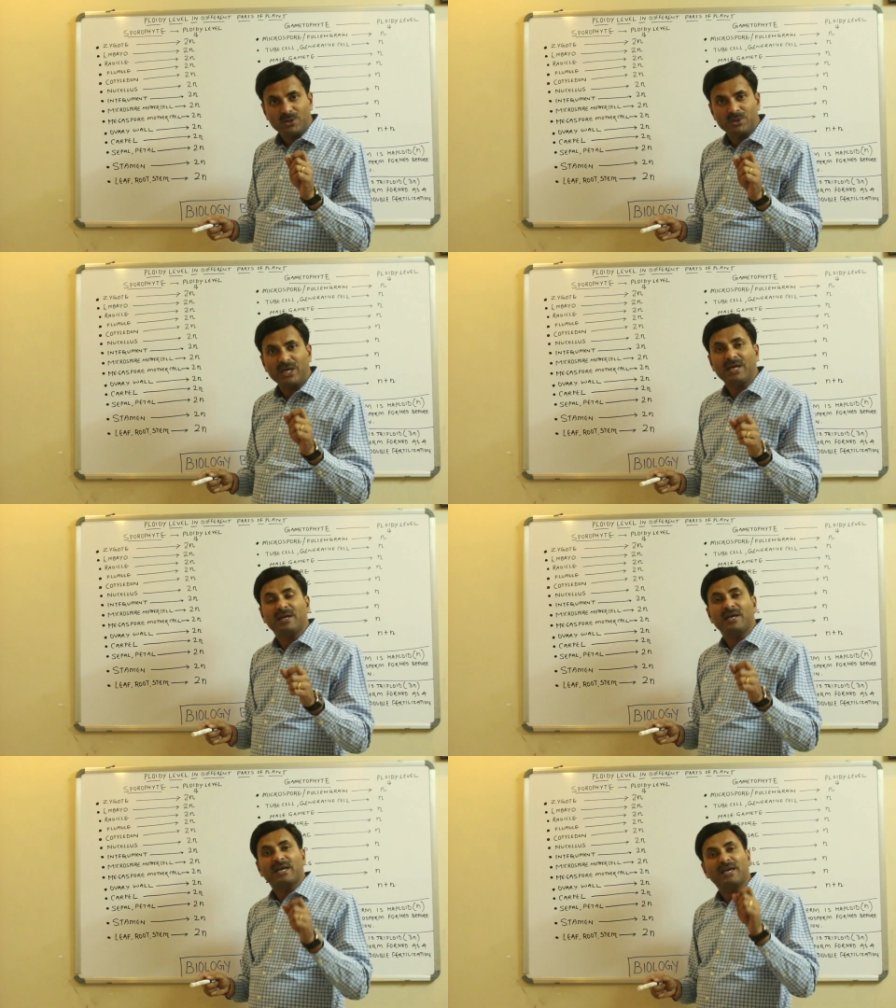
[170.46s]

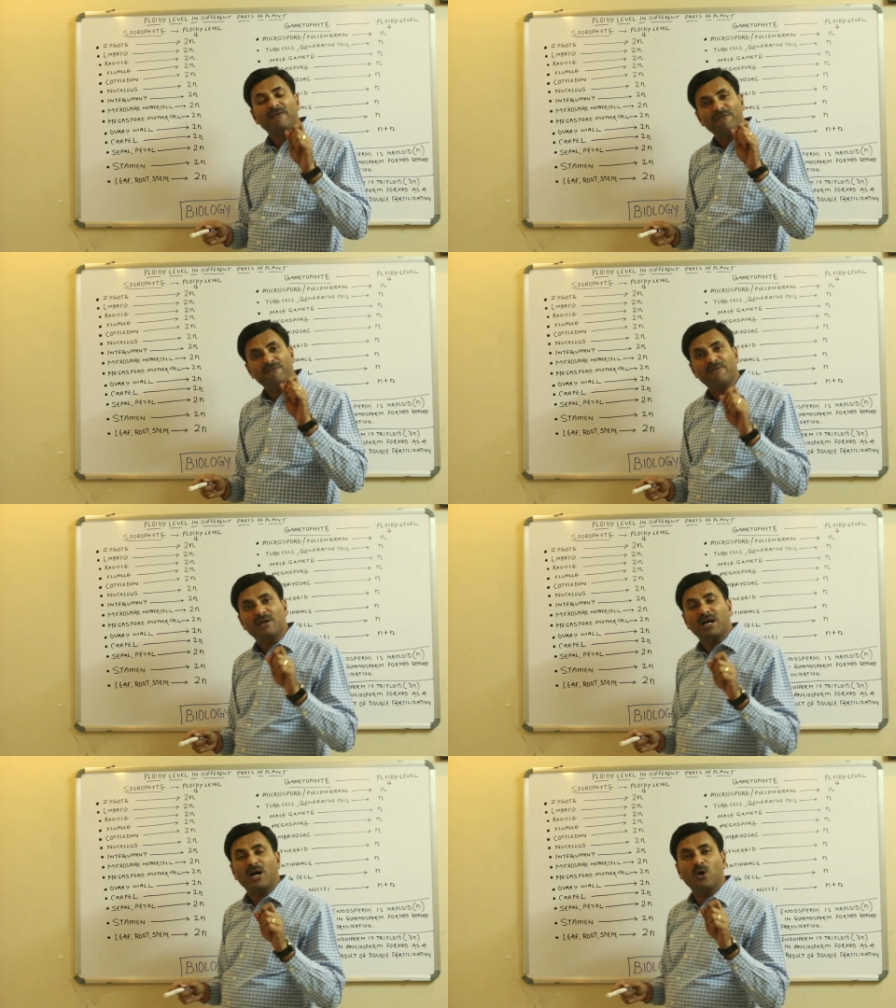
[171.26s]
Okay, if
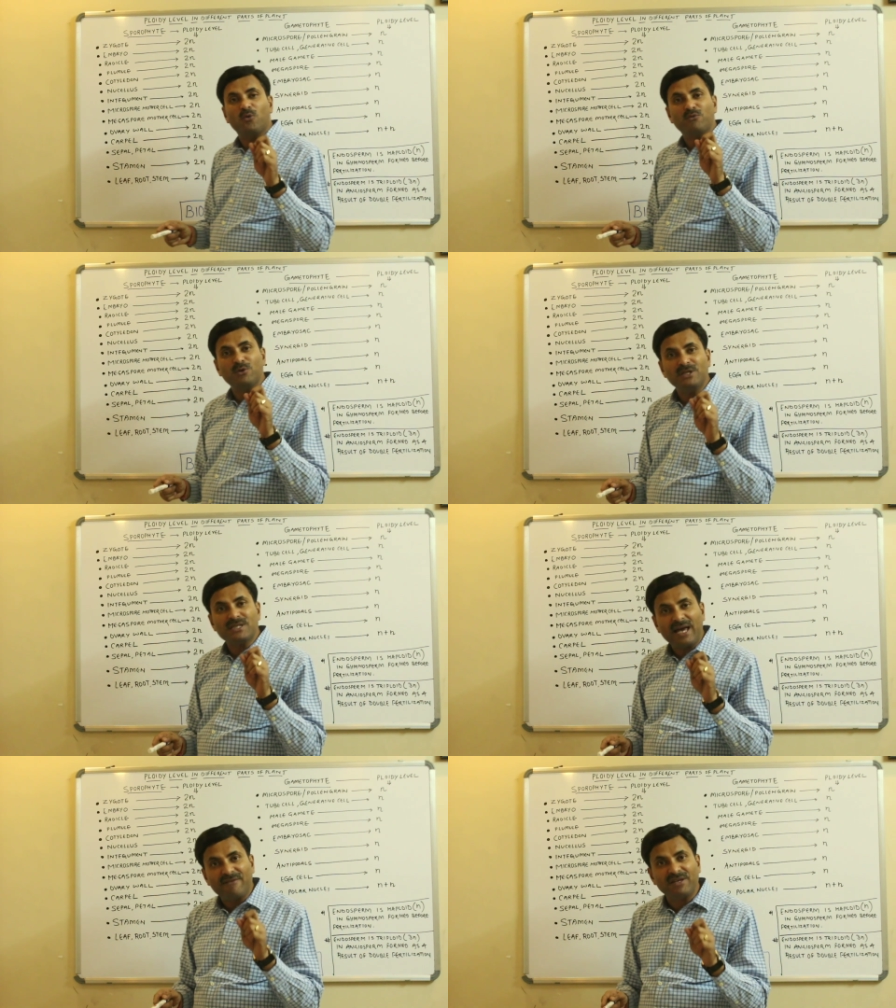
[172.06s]
a ovule
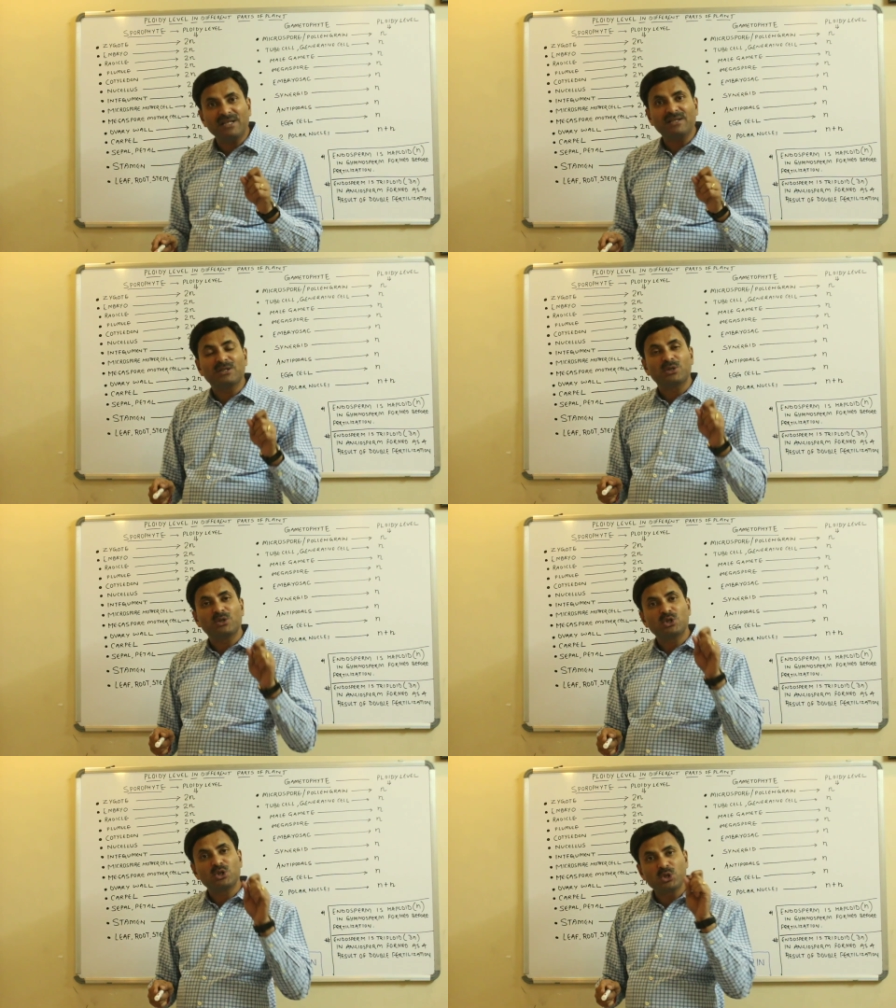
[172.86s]
is having
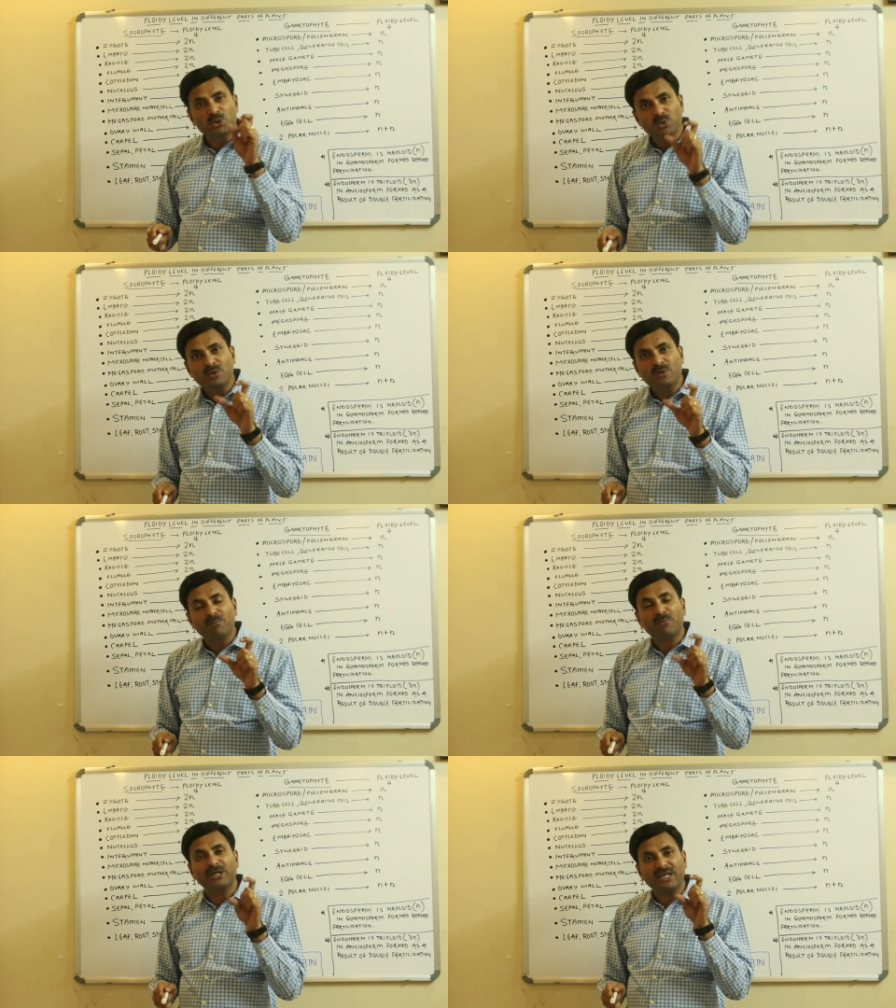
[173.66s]
two
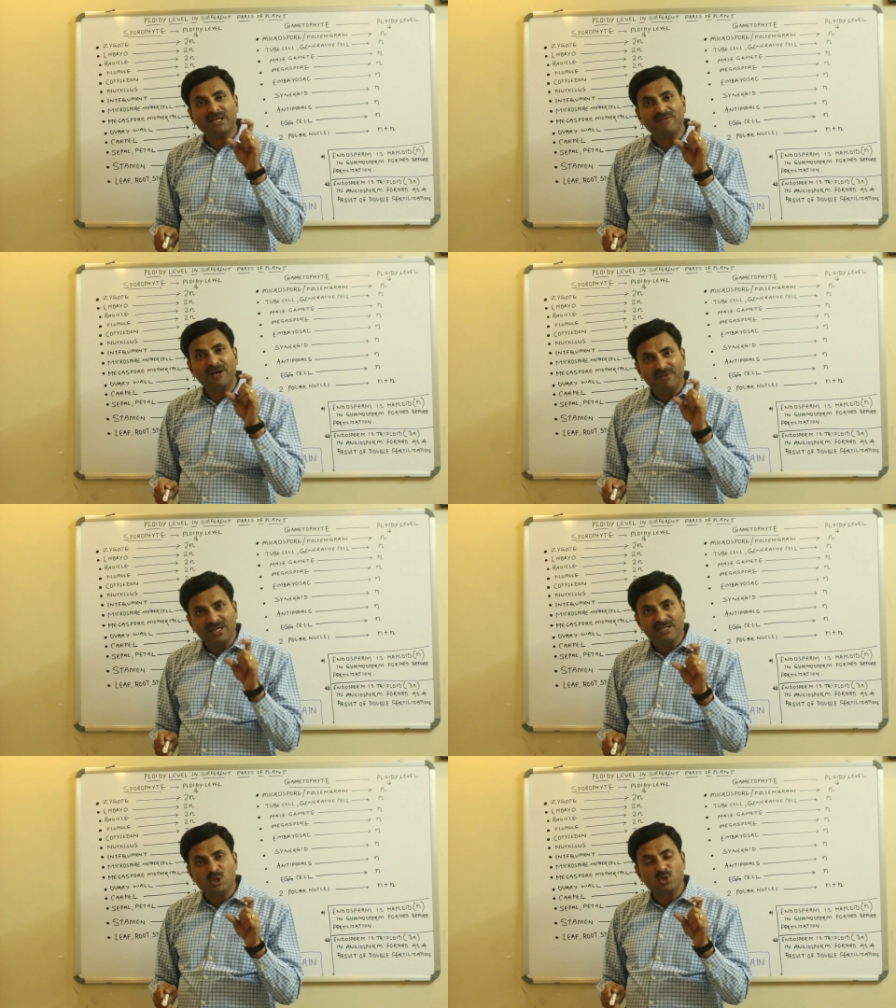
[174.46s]
protective
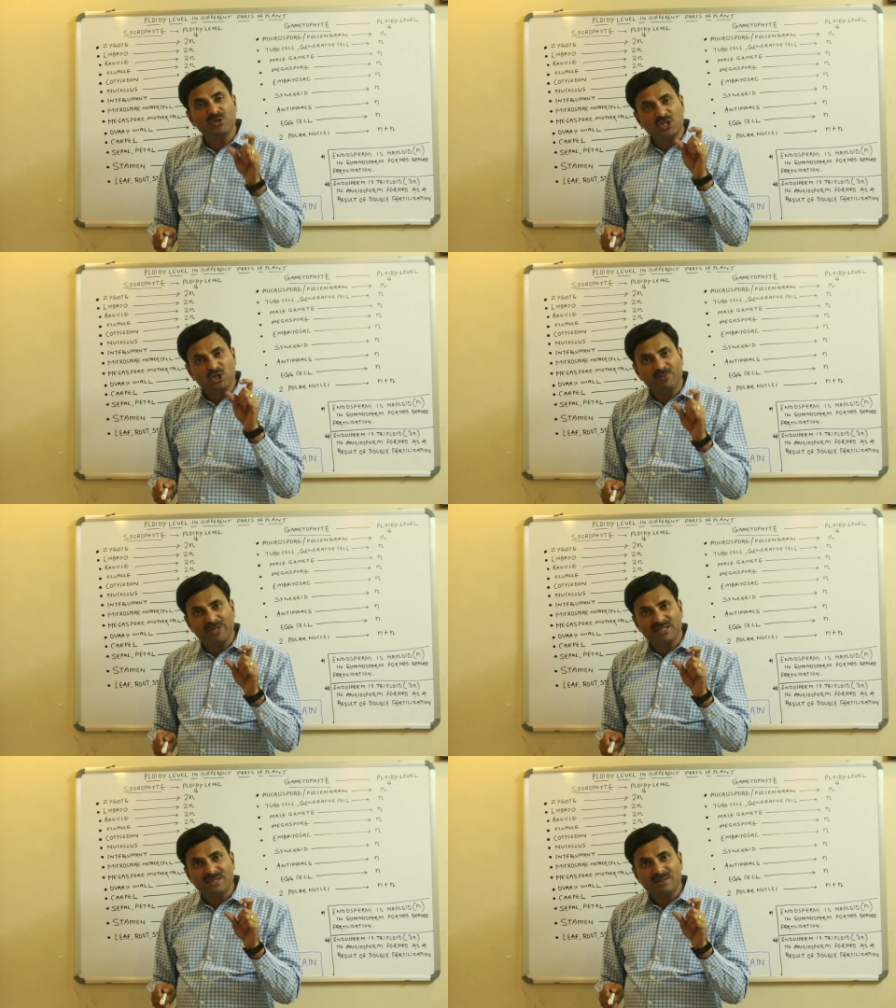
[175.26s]
coverings, two
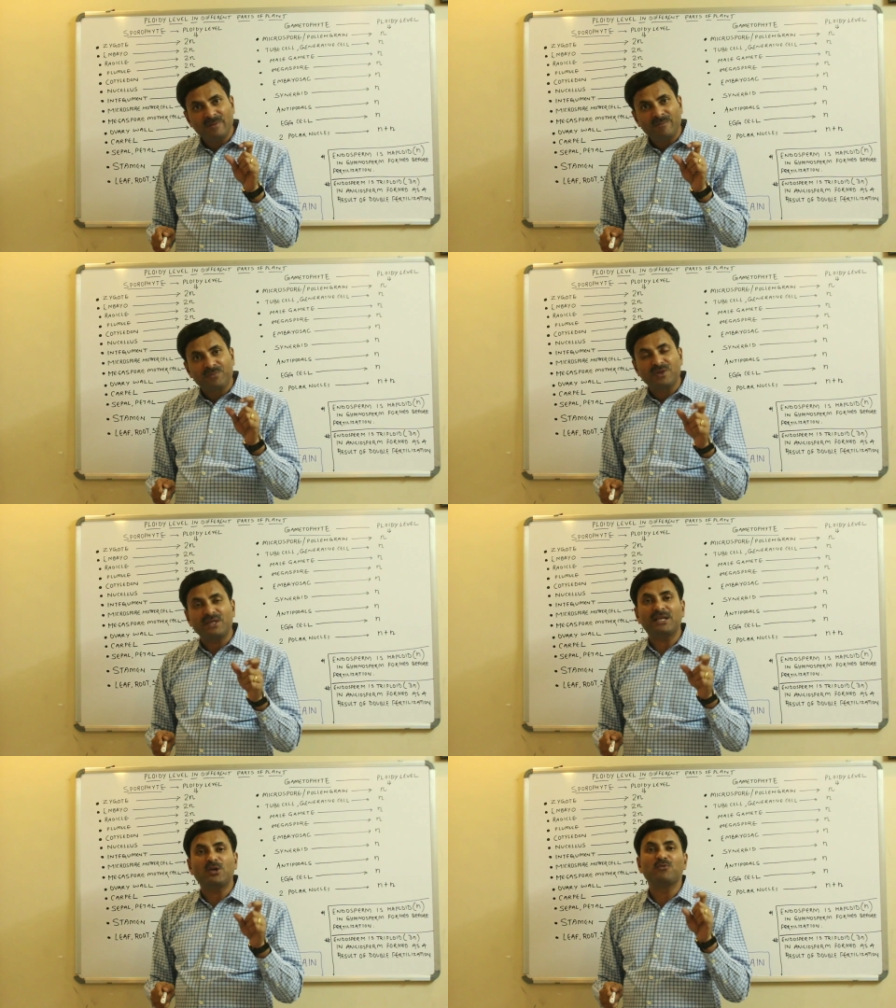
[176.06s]
integuments,
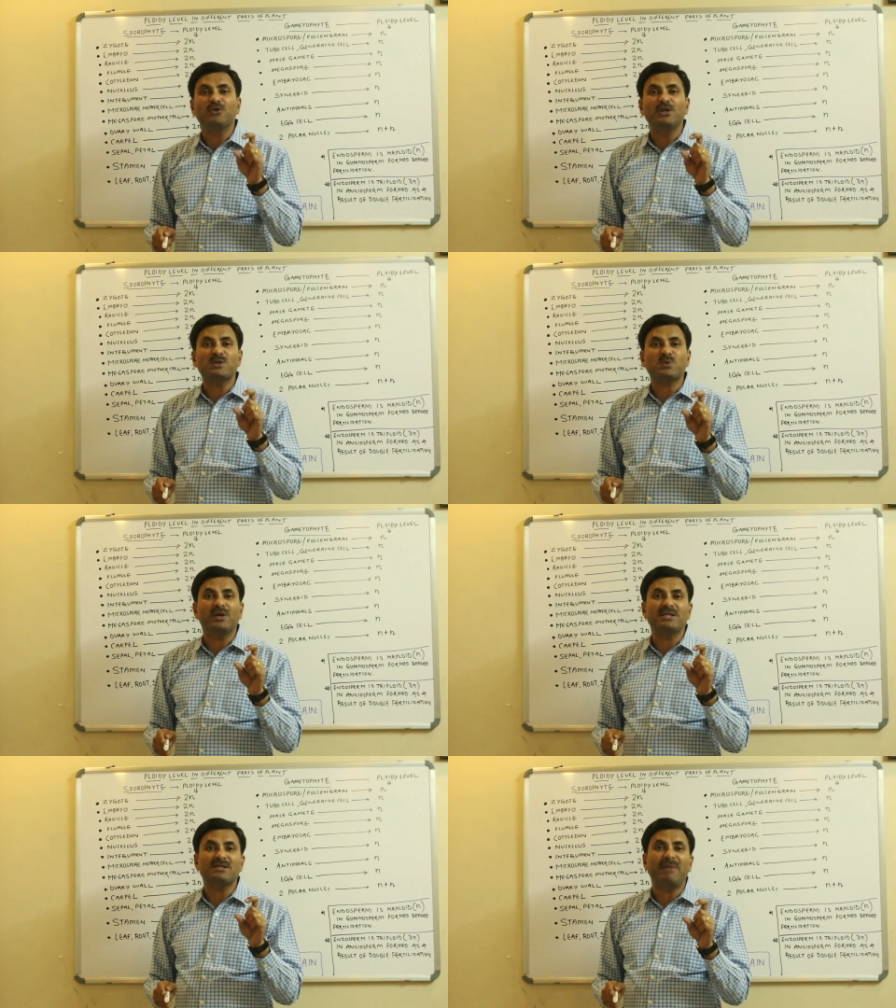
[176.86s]
then the ovule is
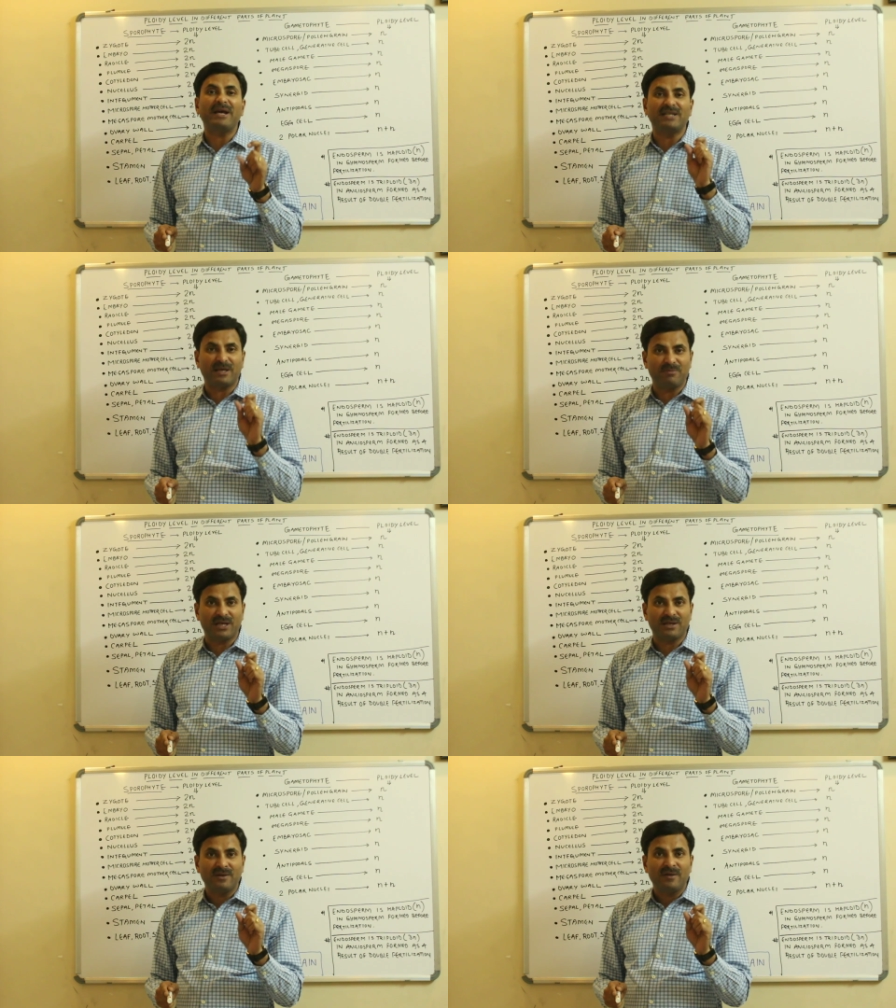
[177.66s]
called as a bitagmic,